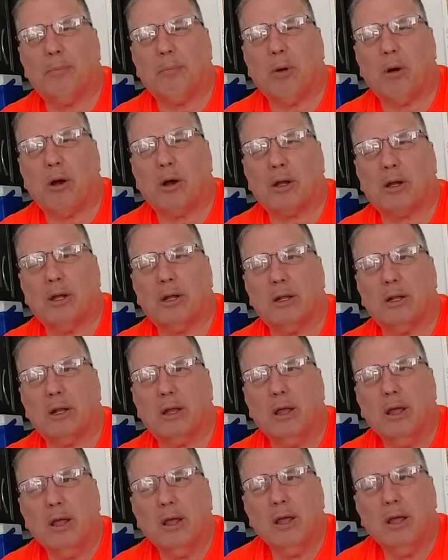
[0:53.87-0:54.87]
market
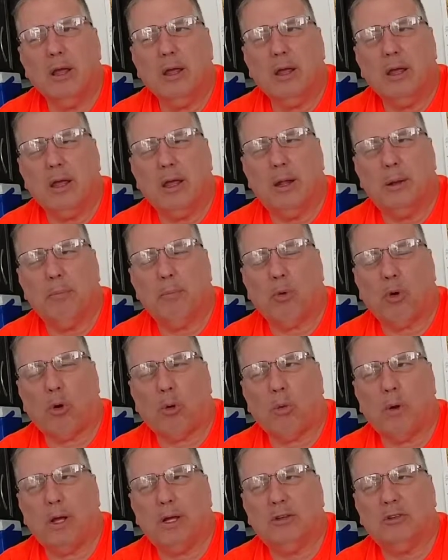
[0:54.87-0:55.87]
in
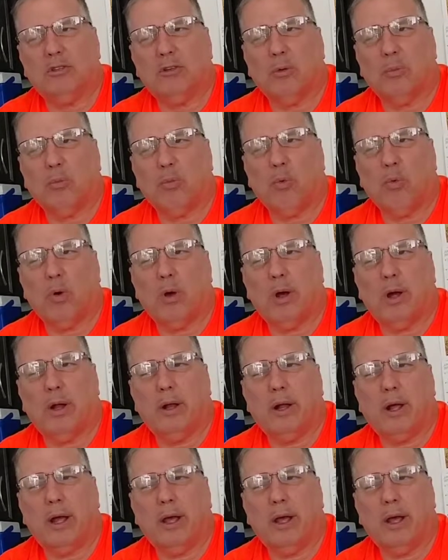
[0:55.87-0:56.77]
more ways than one.